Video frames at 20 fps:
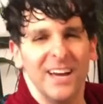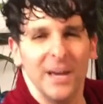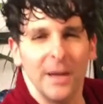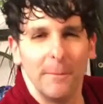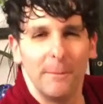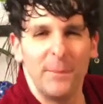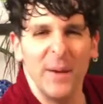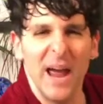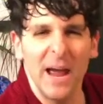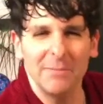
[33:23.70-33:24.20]

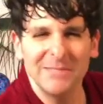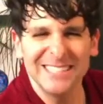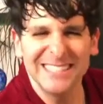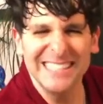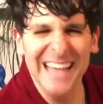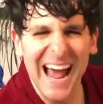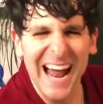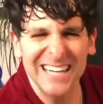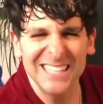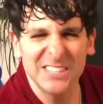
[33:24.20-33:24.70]
baby,
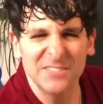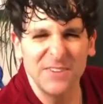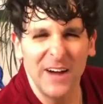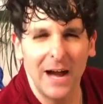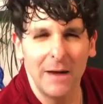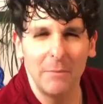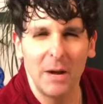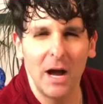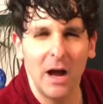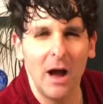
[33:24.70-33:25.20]
satisfy
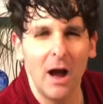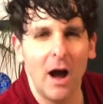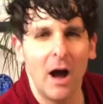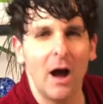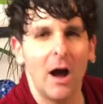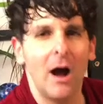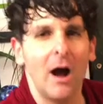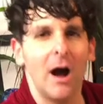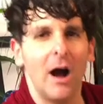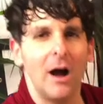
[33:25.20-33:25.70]
my
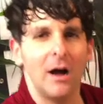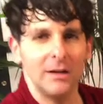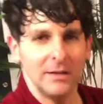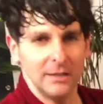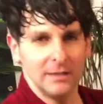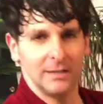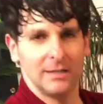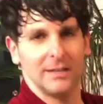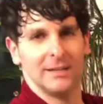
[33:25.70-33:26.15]
heart.